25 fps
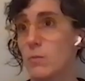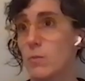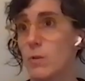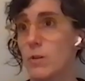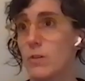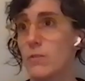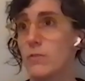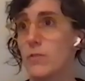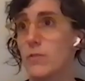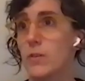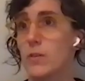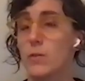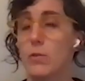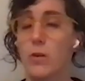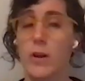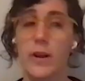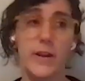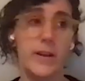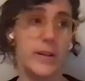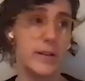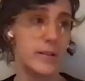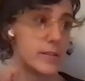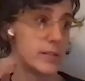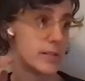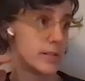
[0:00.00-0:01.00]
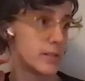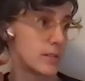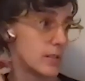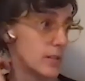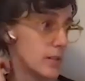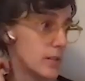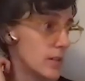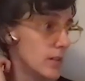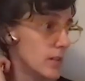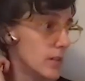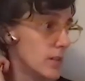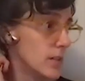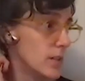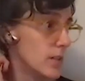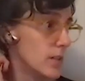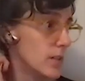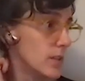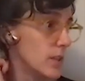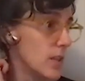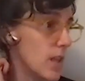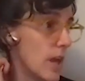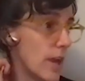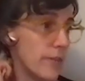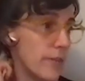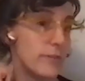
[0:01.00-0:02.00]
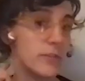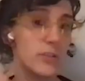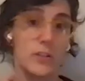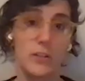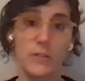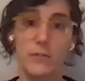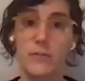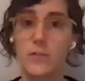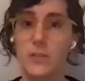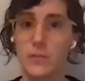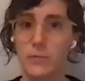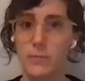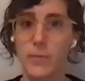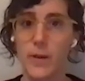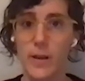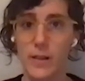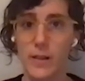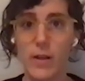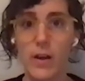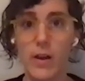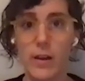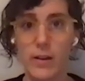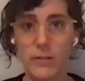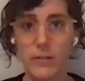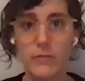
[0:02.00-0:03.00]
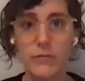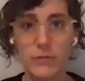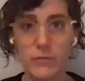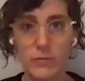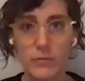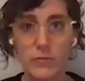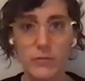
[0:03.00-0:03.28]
one of the greatest life shifts of my life.